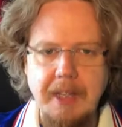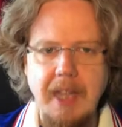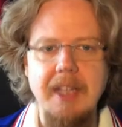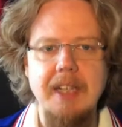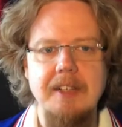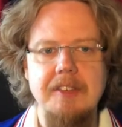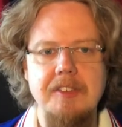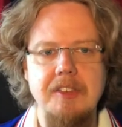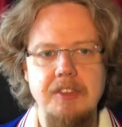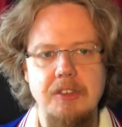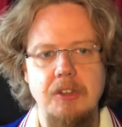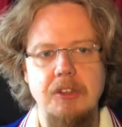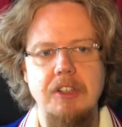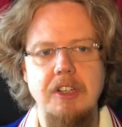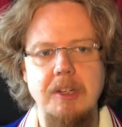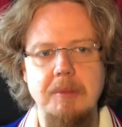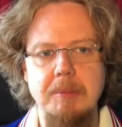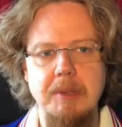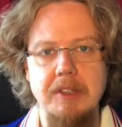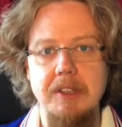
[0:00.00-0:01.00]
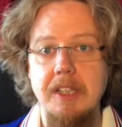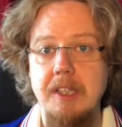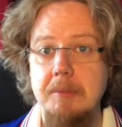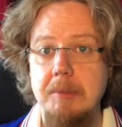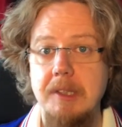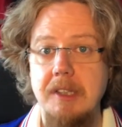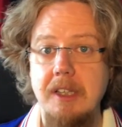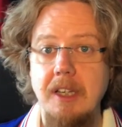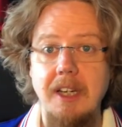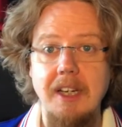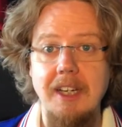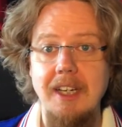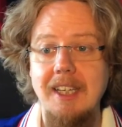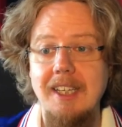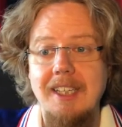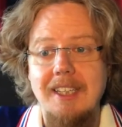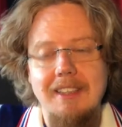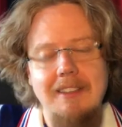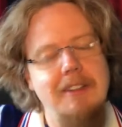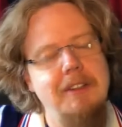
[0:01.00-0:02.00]
let's not talk about that. But, uh,
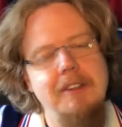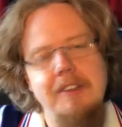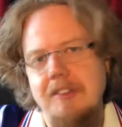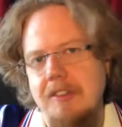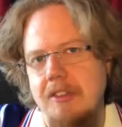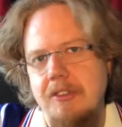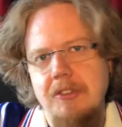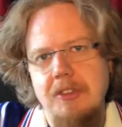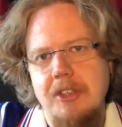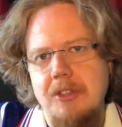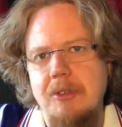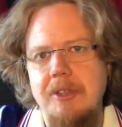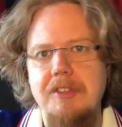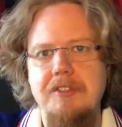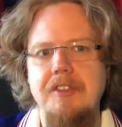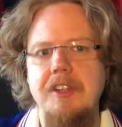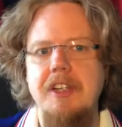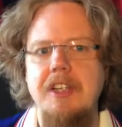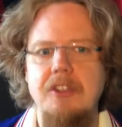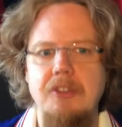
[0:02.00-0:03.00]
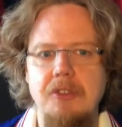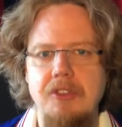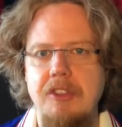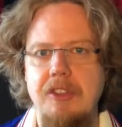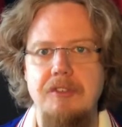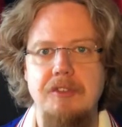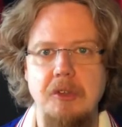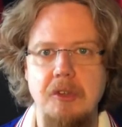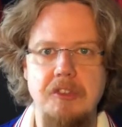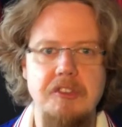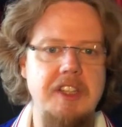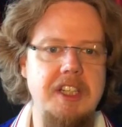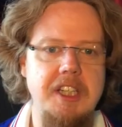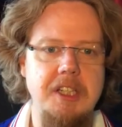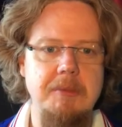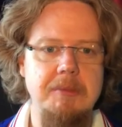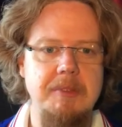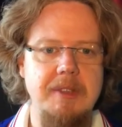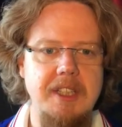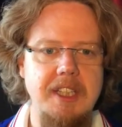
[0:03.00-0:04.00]
you know, it's also a great feeling to see a full
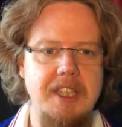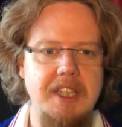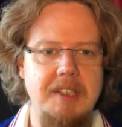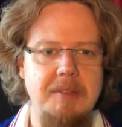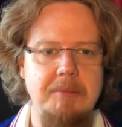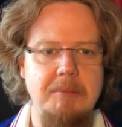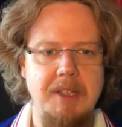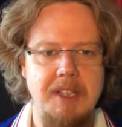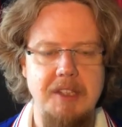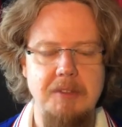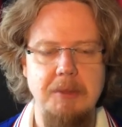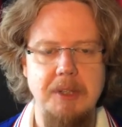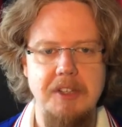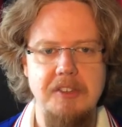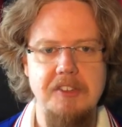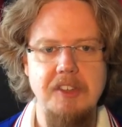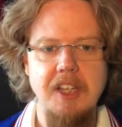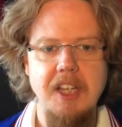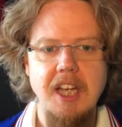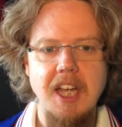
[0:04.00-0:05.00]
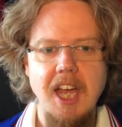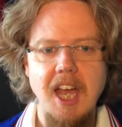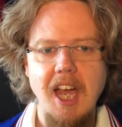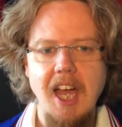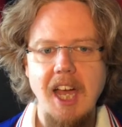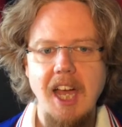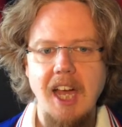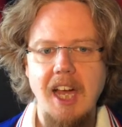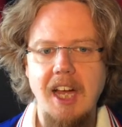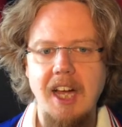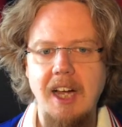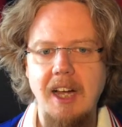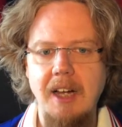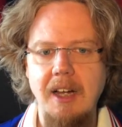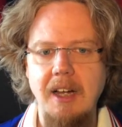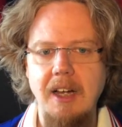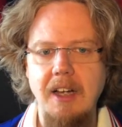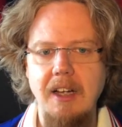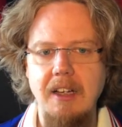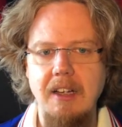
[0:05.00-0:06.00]
stadium in many ways.
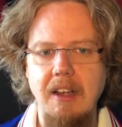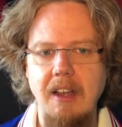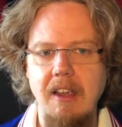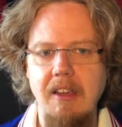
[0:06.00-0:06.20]
Uh,